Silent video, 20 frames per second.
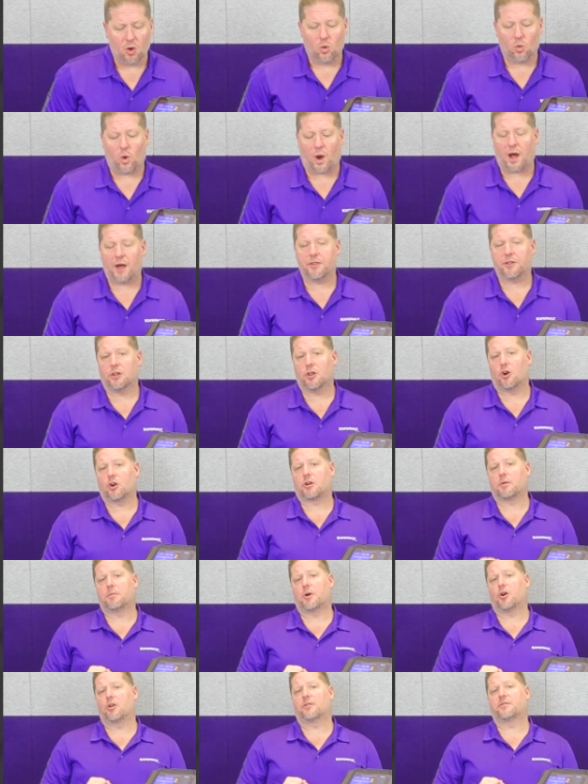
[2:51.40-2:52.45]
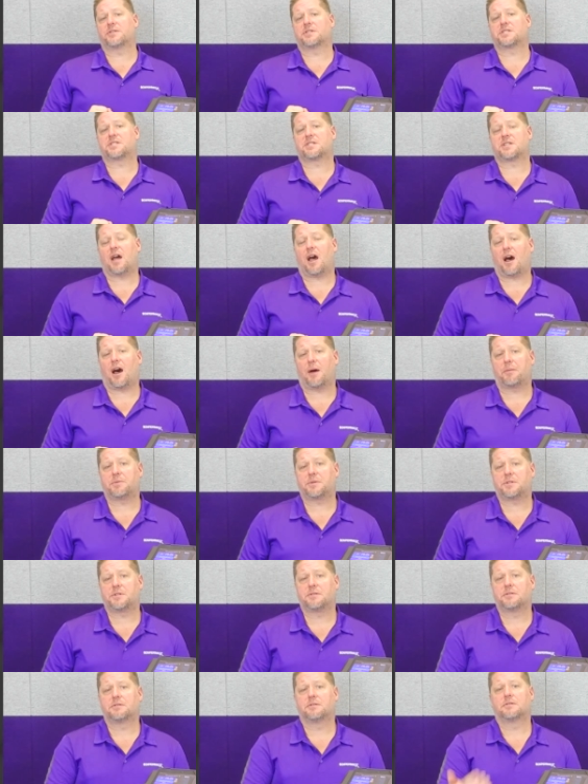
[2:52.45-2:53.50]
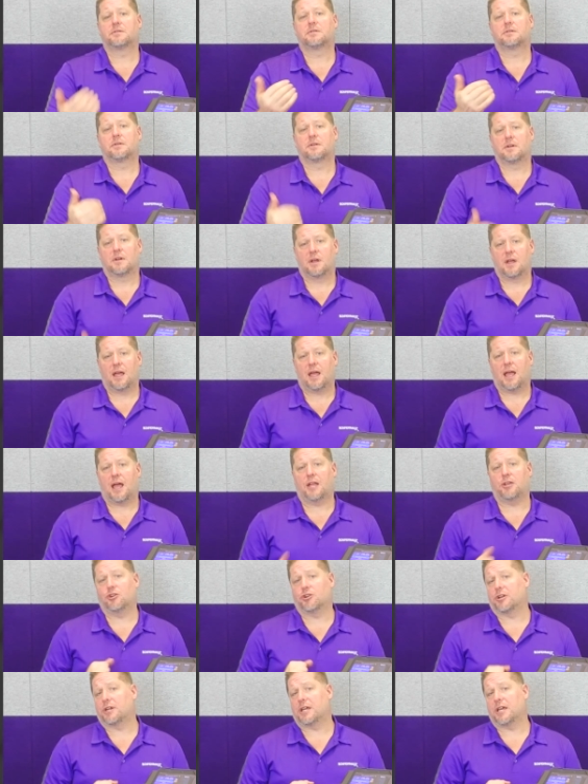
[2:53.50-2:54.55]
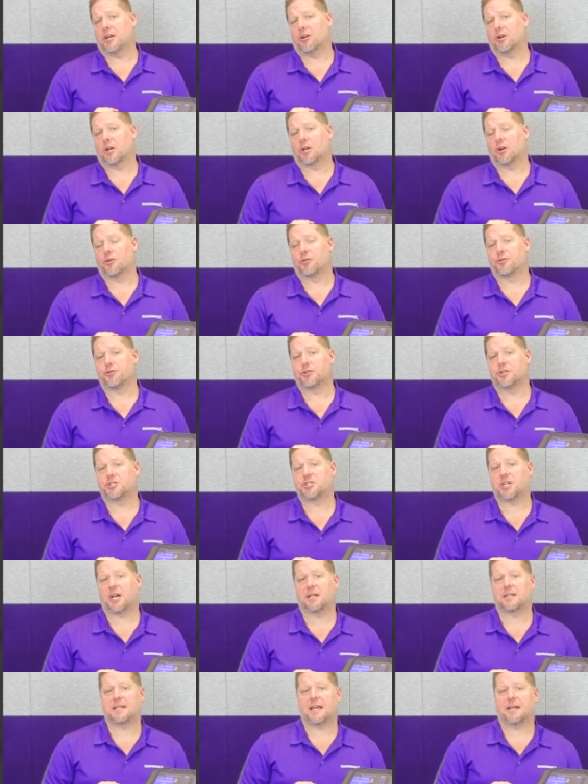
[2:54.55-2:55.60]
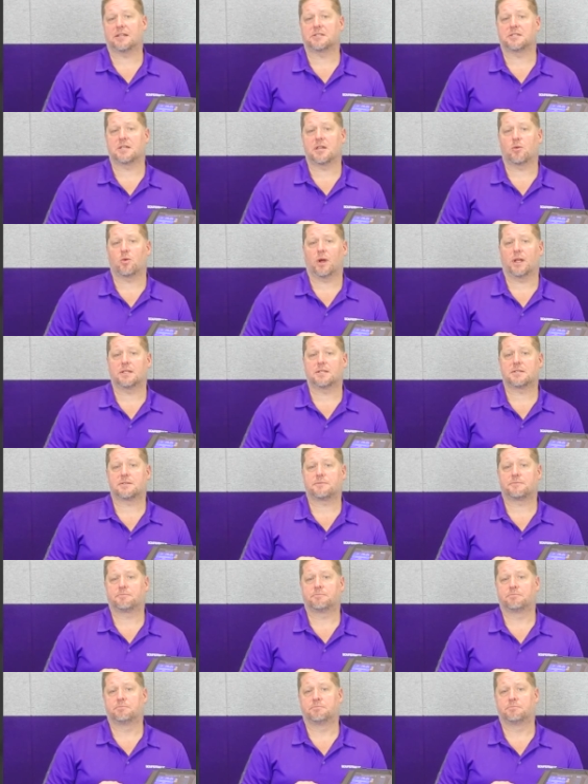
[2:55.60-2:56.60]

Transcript: While the locomotive is stopped, and you're going to hear it go through the shutdown sequence.